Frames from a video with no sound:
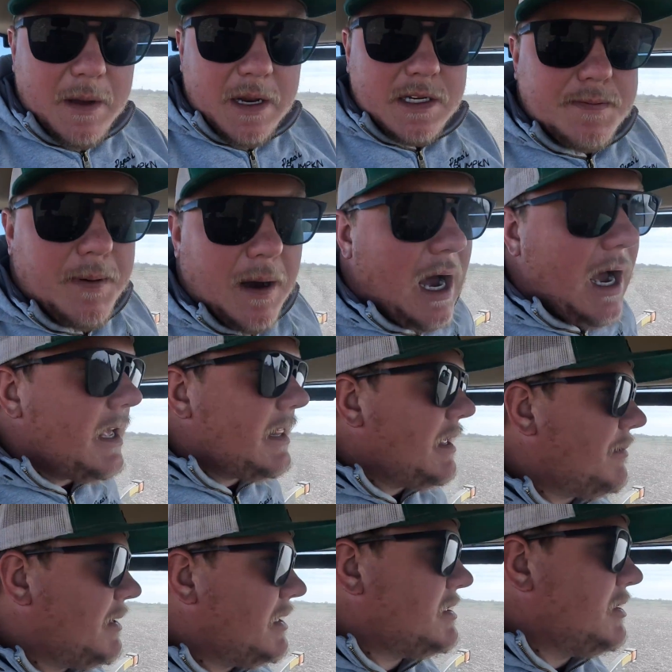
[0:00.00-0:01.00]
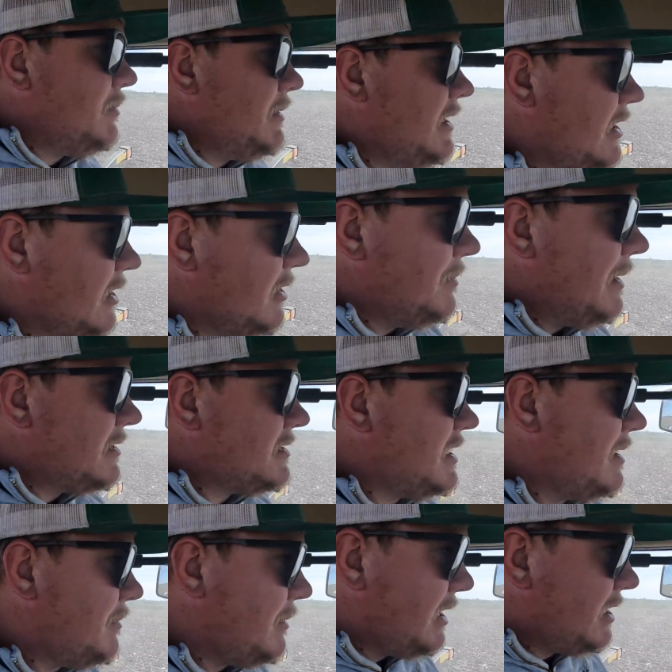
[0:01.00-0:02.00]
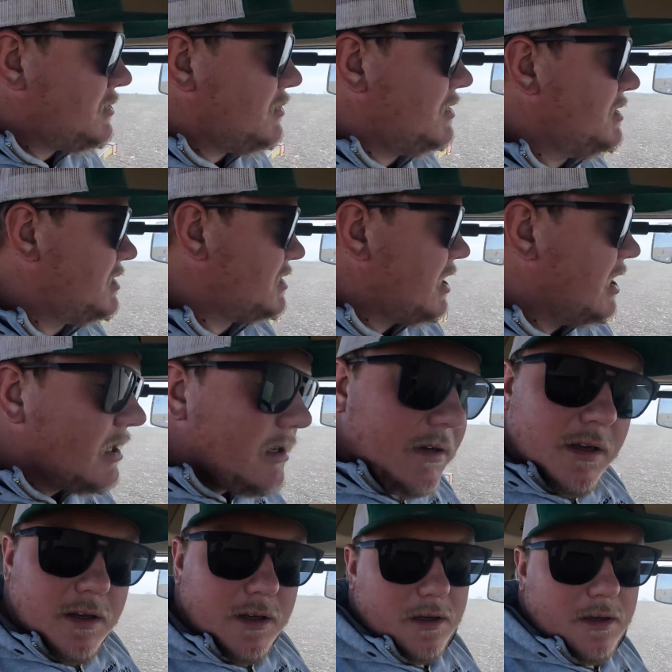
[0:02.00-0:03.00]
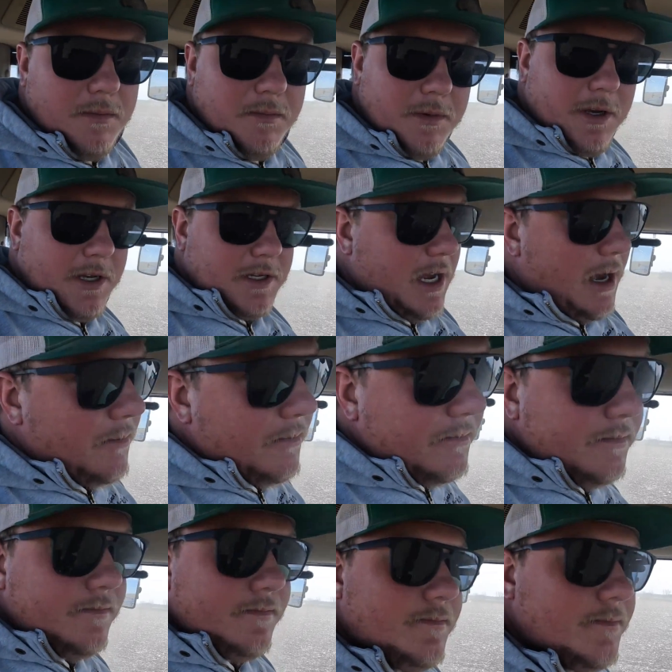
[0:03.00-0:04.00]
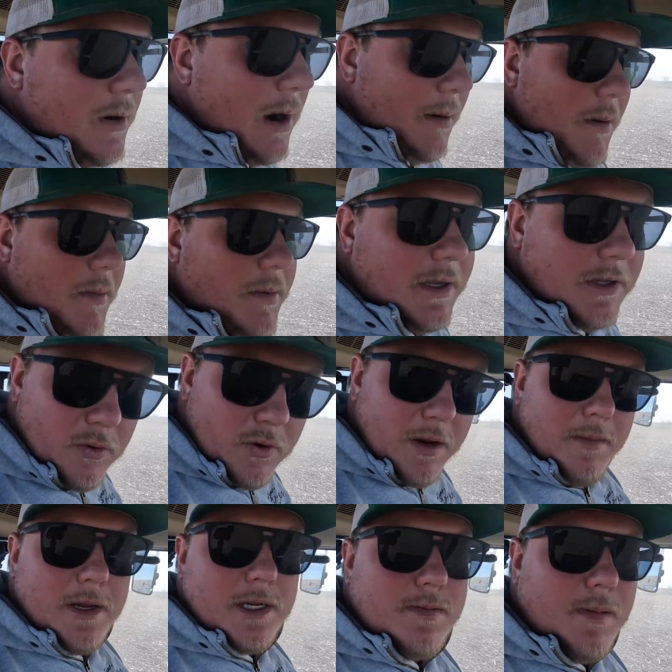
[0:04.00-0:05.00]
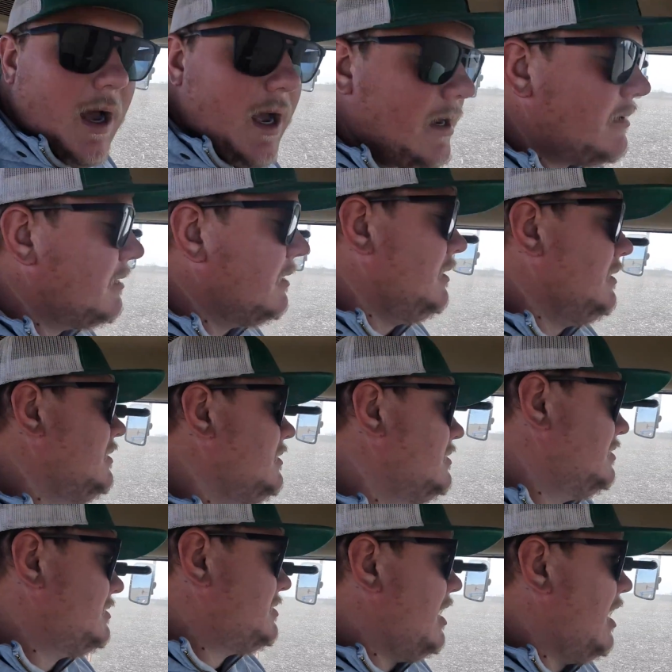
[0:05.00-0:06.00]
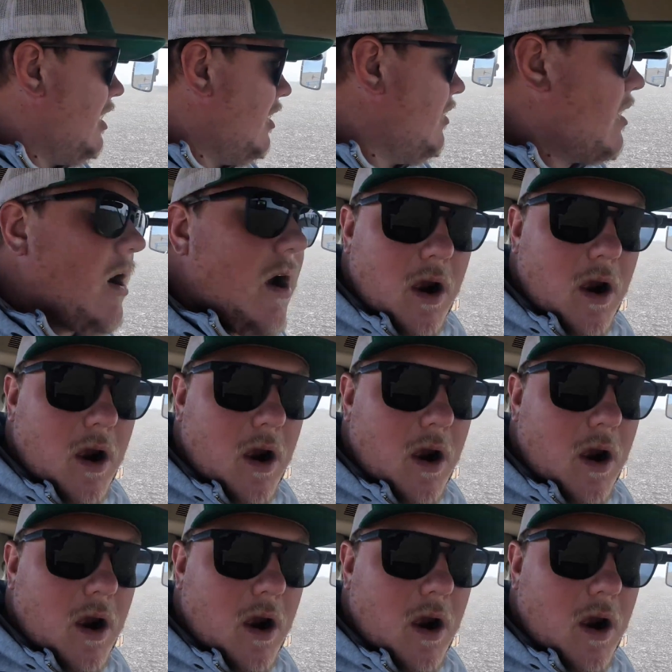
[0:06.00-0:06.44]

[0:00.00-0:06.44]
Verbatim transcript: minutes behind. That means he'll be here in about 10 minutes, which is good because I'm probably 20 minutes behind. So